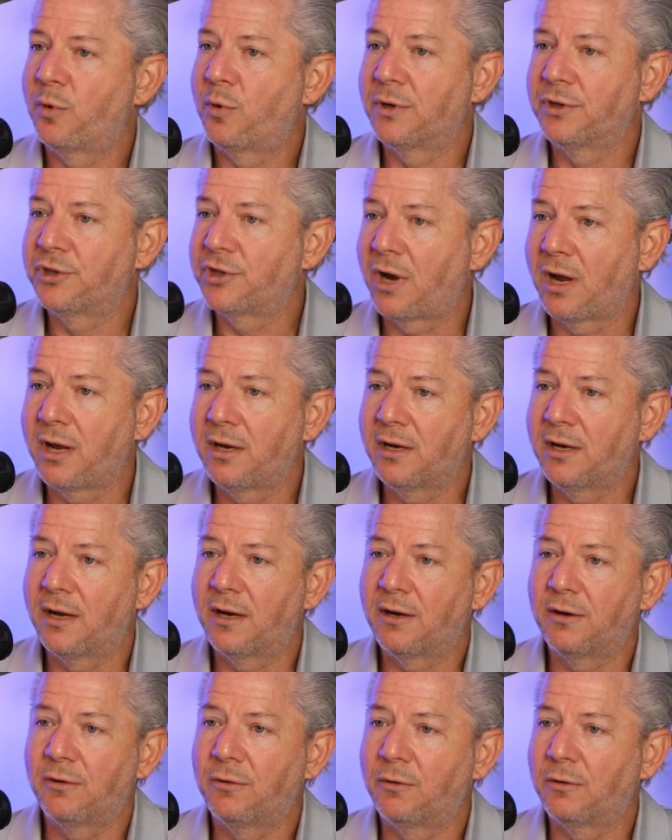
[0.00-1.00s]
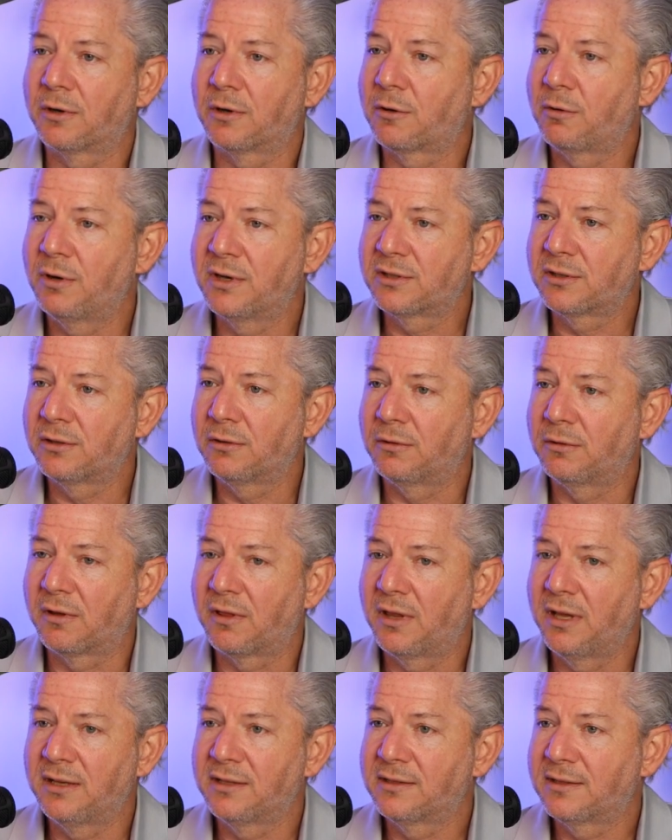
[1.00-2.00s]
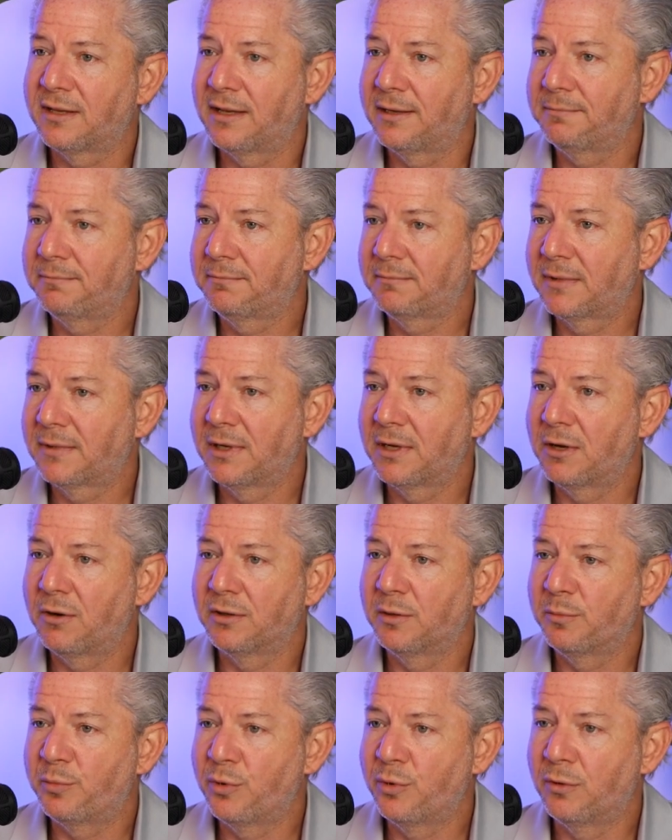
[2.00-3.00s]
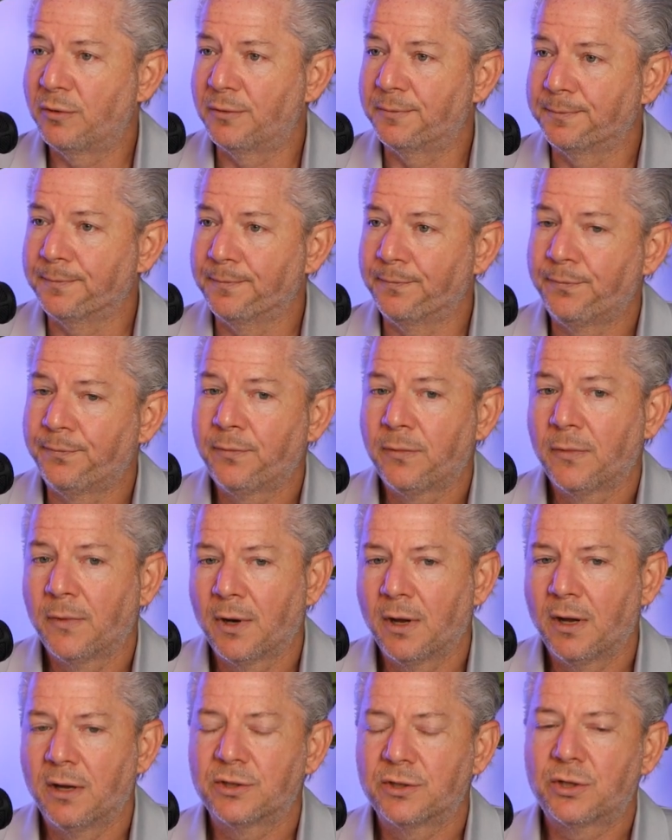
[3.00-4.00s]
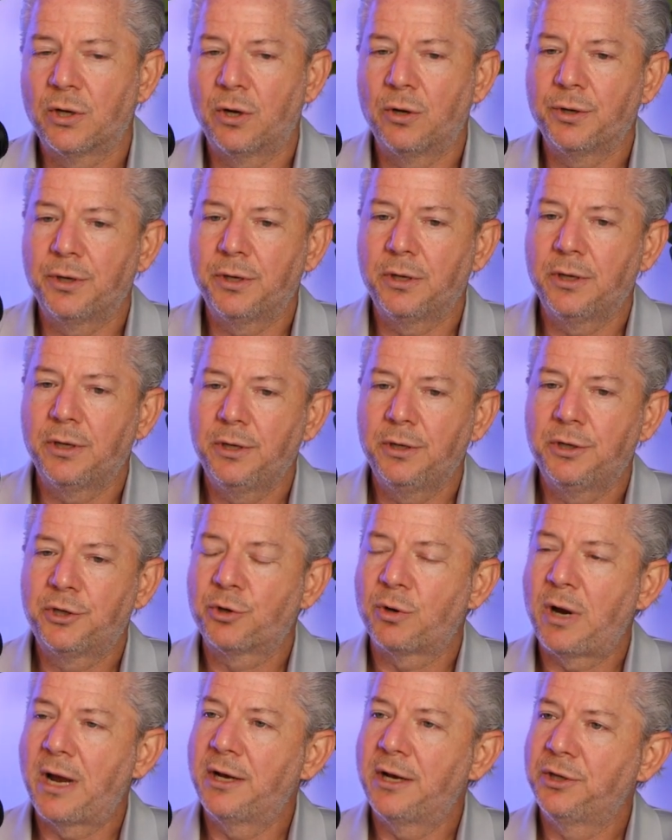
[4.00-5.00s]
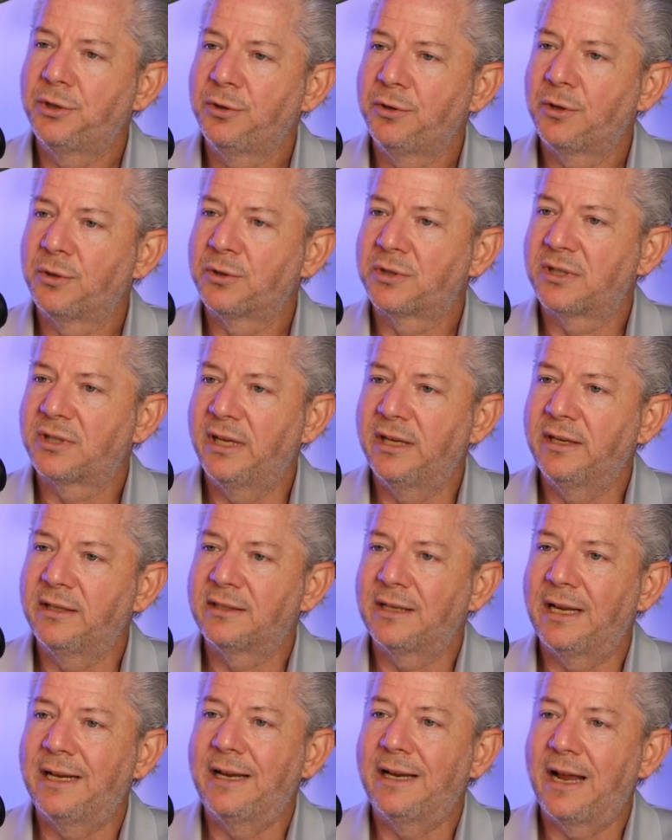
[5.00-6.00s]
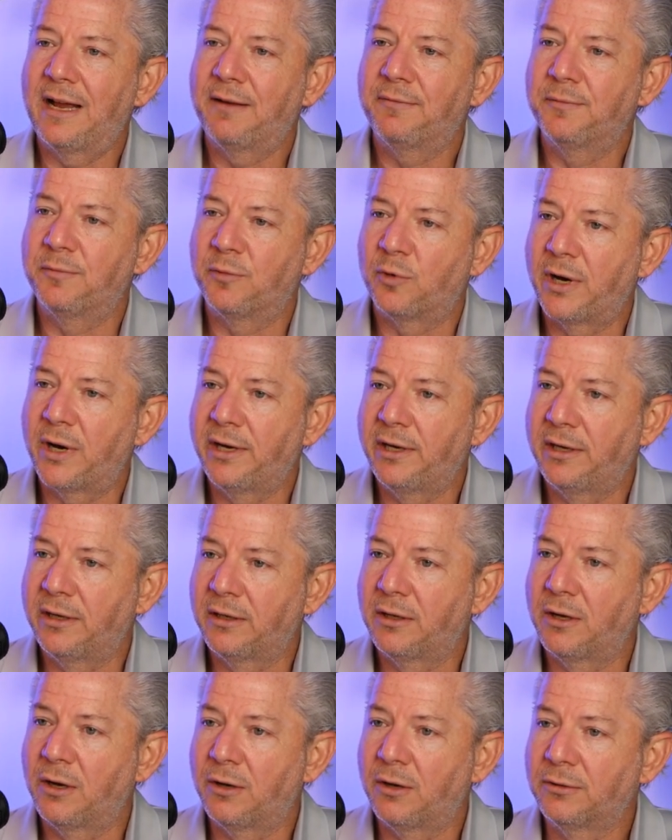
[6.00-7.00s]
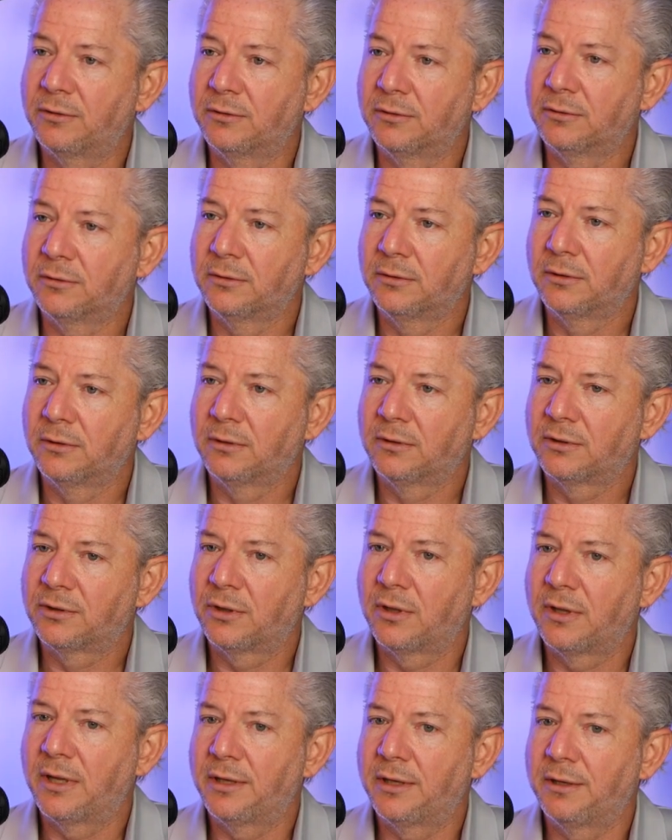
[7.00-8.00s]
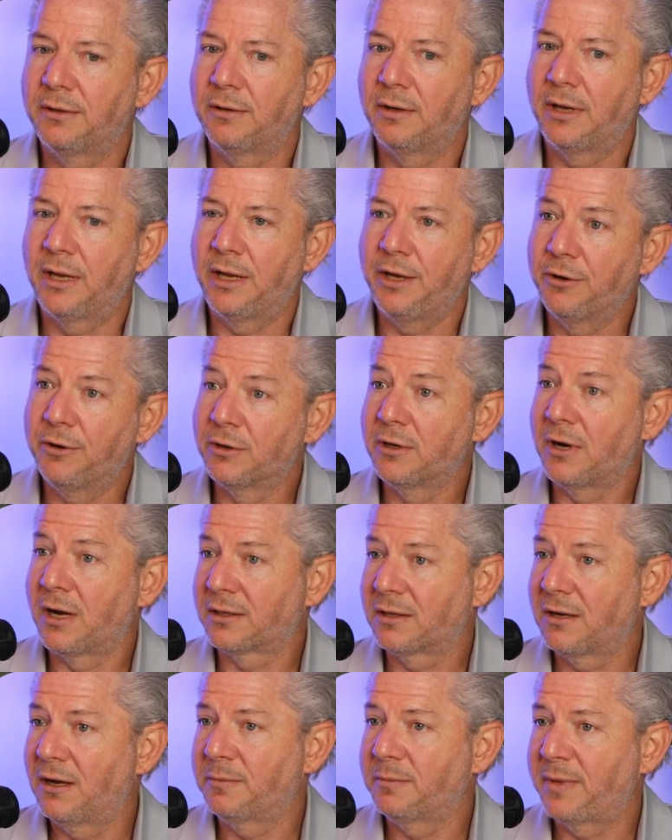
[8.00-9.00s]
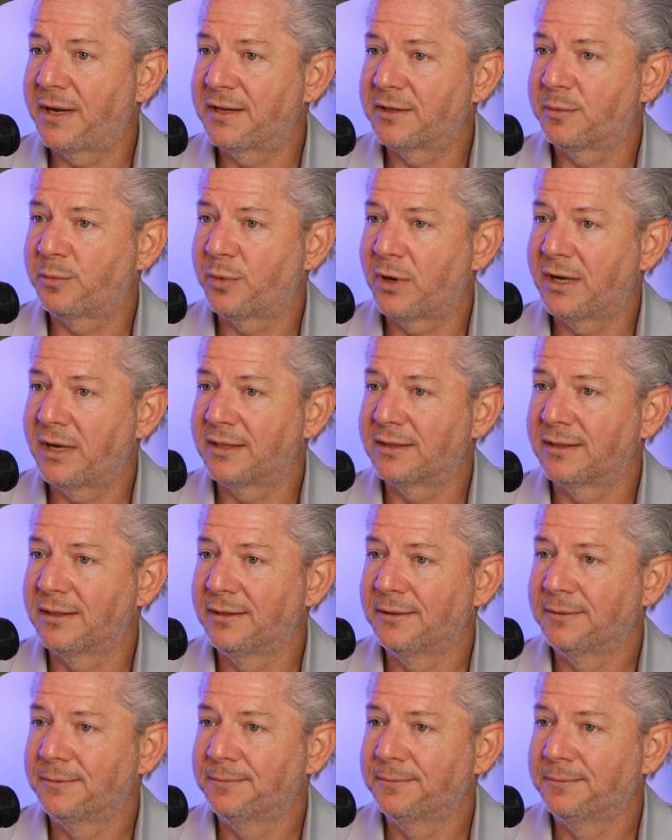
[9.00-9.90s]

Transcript: important china or crystal or things that can go in the pool. So you try to do those things and have them ready to go so that you're not caught by surprise.